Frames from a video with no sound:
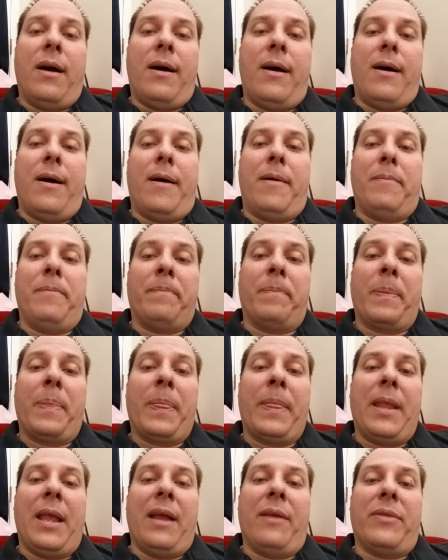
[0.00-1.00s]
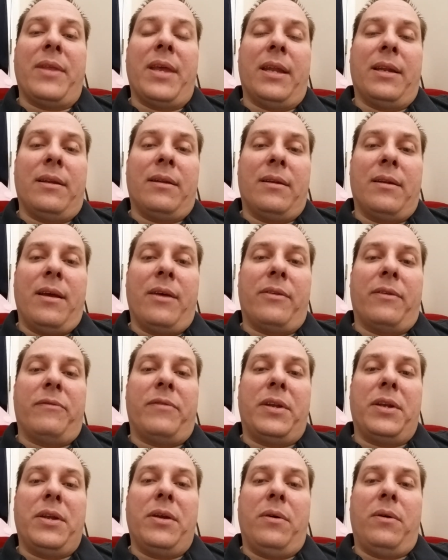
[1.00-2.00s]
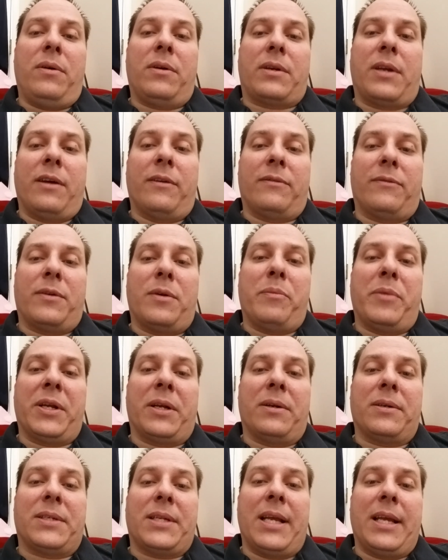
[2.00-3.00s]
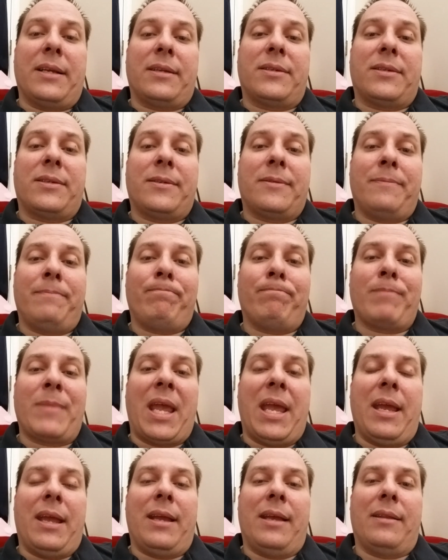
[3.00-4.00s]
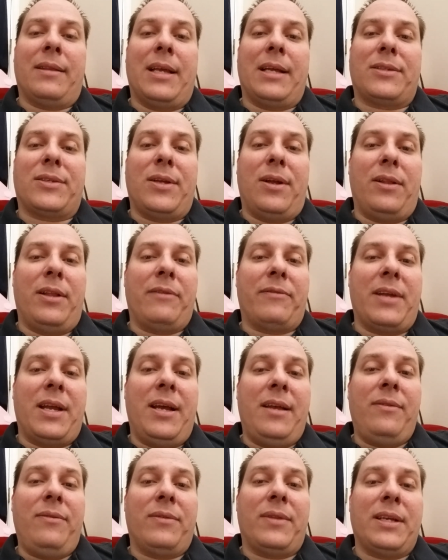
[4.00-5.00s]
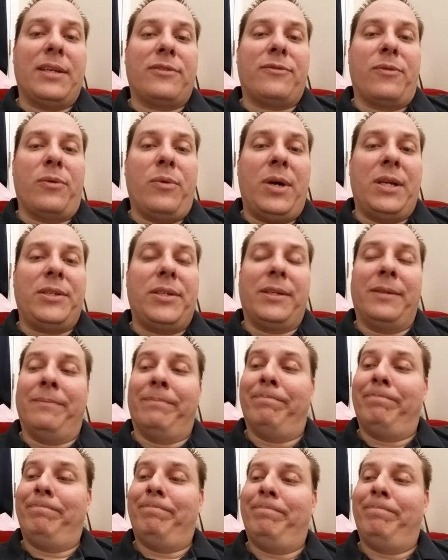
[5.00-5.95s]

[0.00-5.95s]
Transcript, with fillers: Um, and then in another video, I'll cover bigger tanks. And that's all I've got, and thanks for watching.